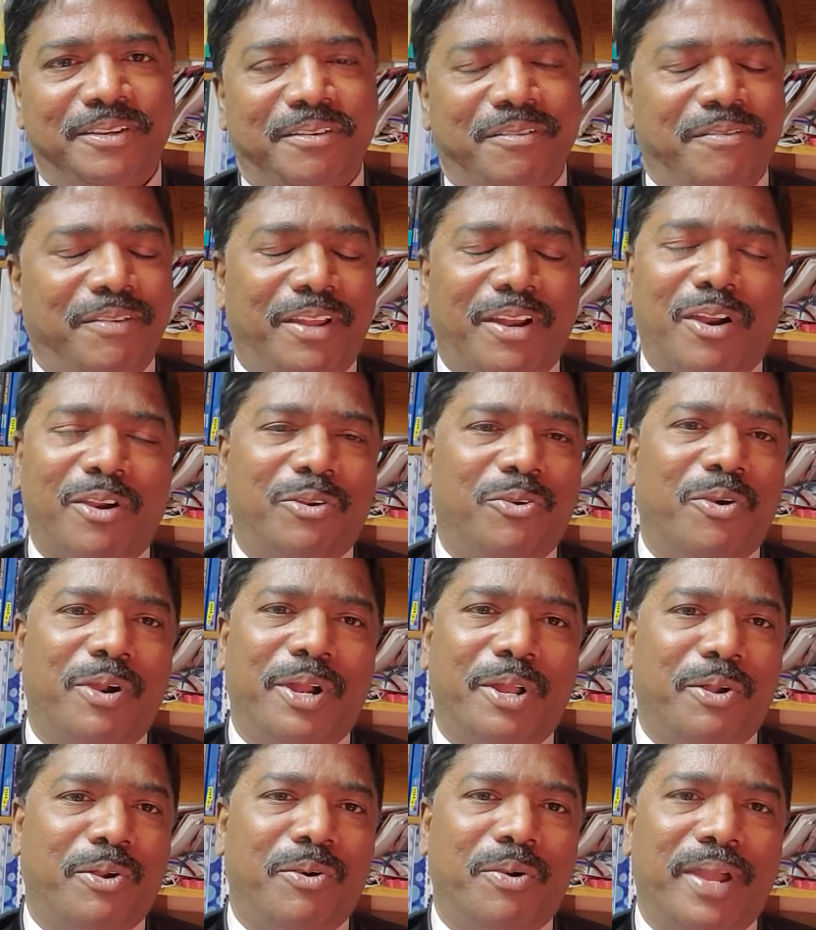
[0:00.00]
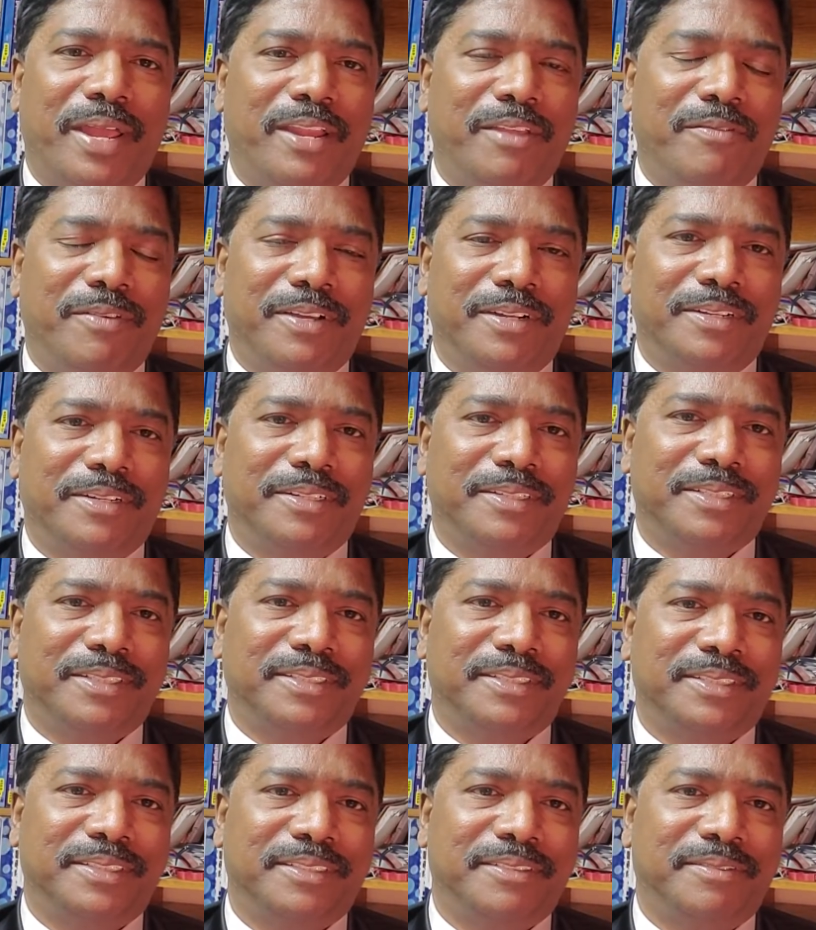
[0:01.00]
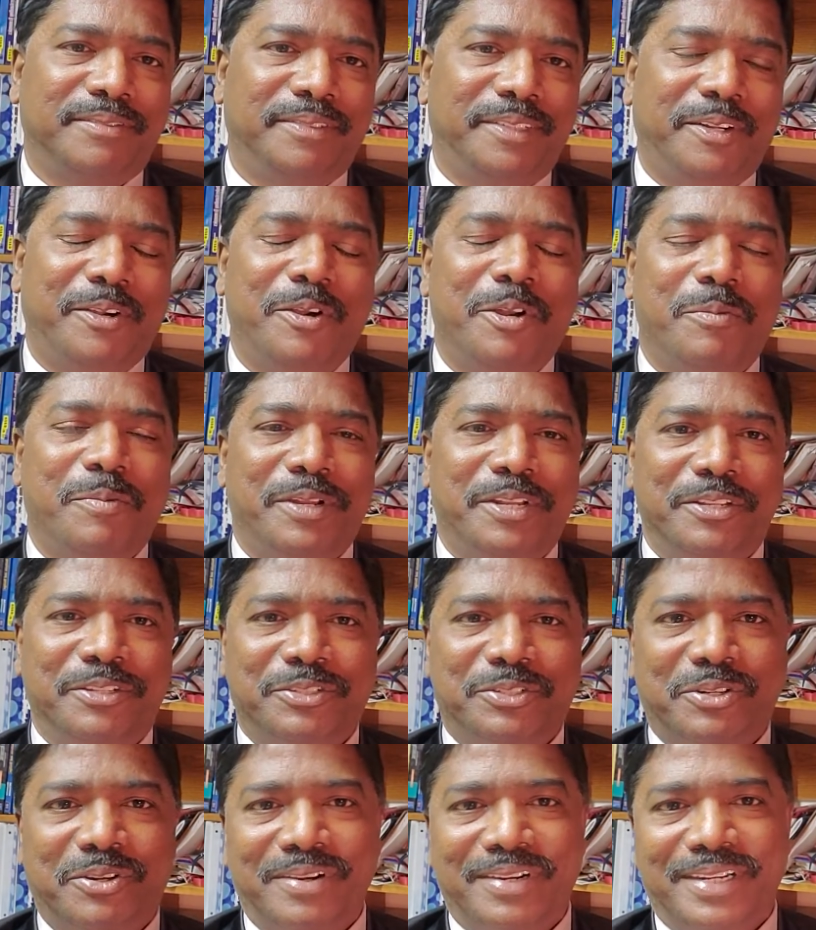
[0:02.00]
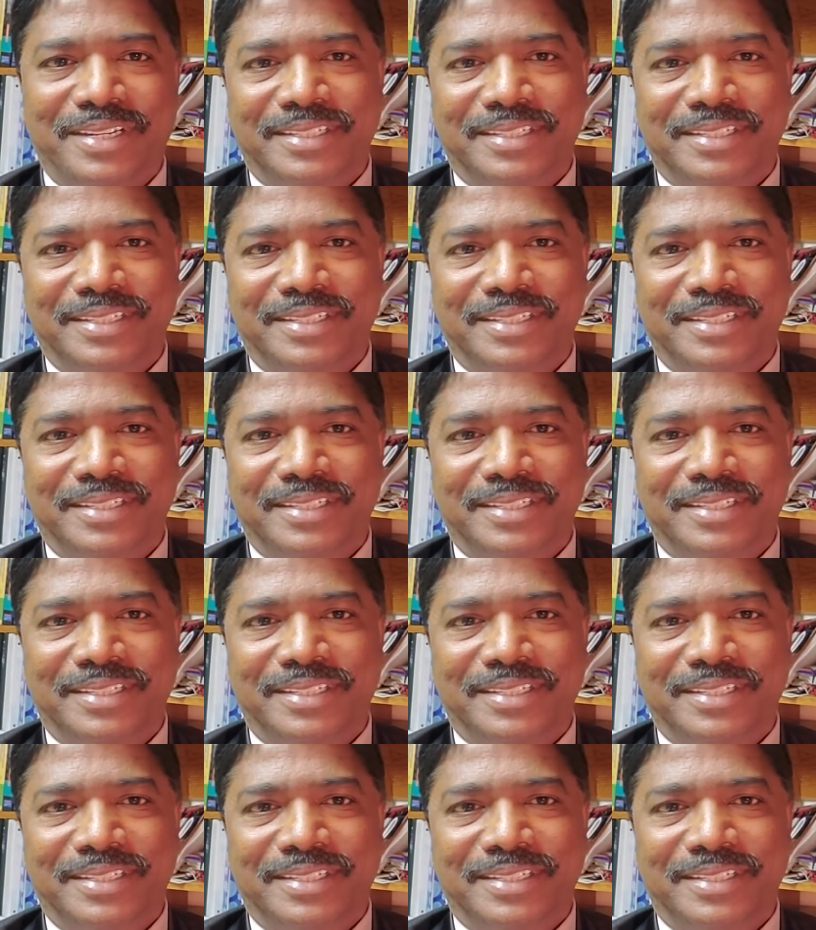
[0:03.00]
we're not going to go anywhere. We're going to be destroyed.